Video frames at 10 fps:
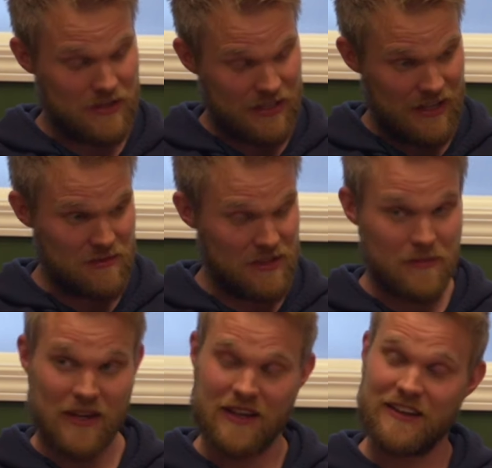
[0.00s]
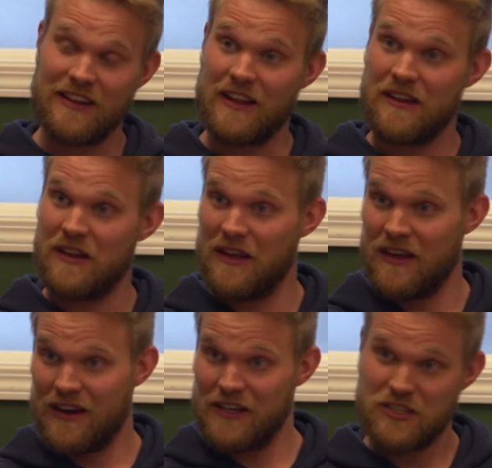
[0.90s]
But then I did make it, and then
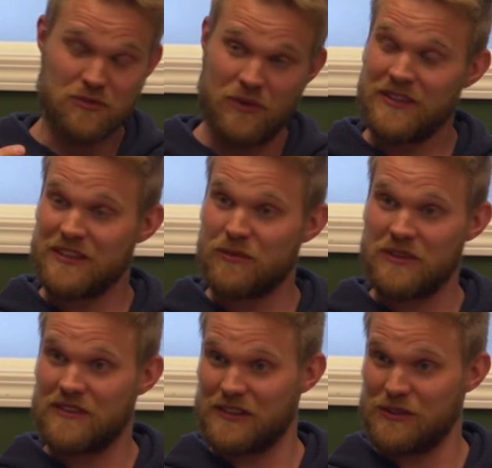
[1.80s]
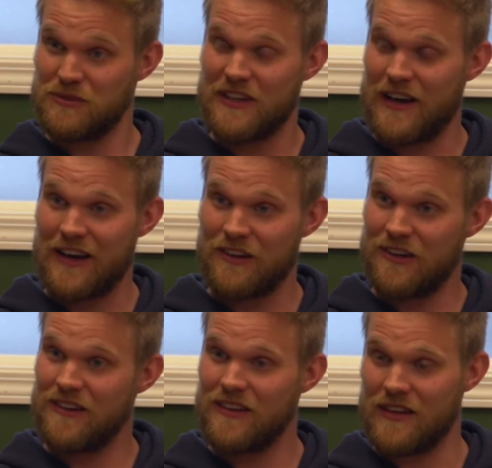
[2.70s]
I just went there with the clothes I had
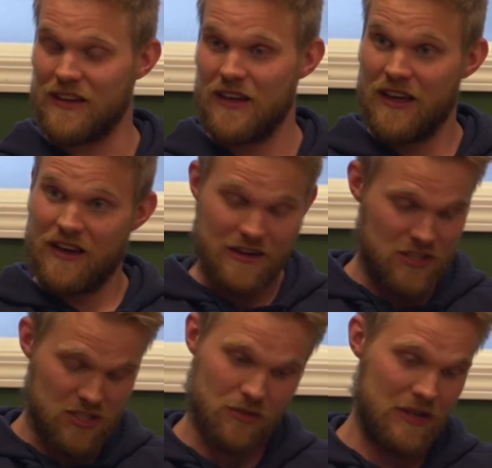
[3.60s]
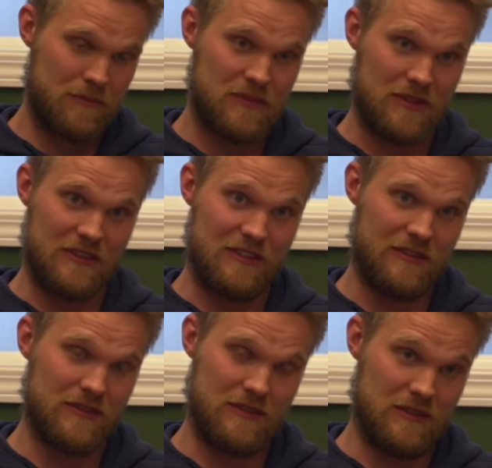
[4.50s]
on, and I showed up to
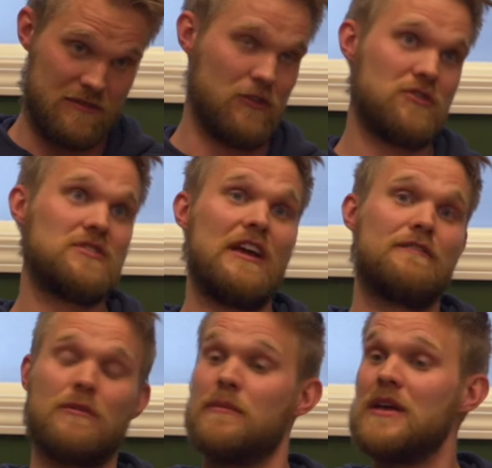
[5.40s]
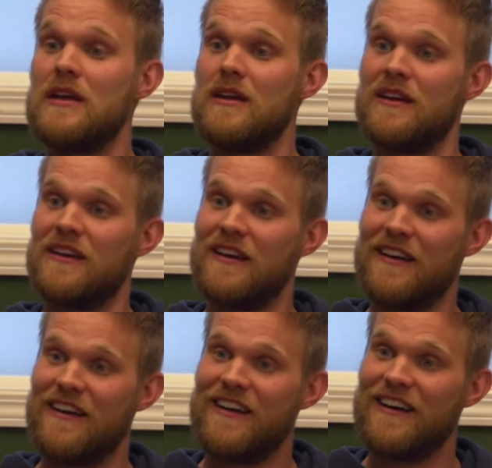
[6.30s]
the first day for me
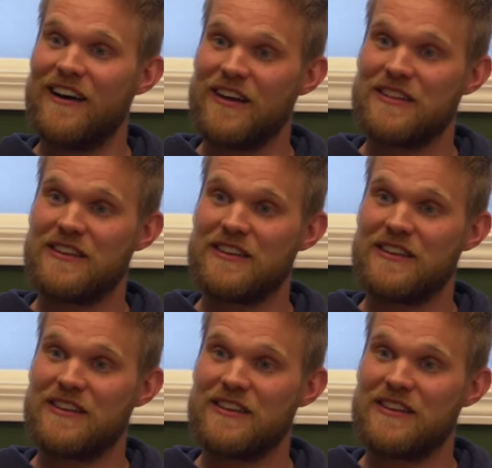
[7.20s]
at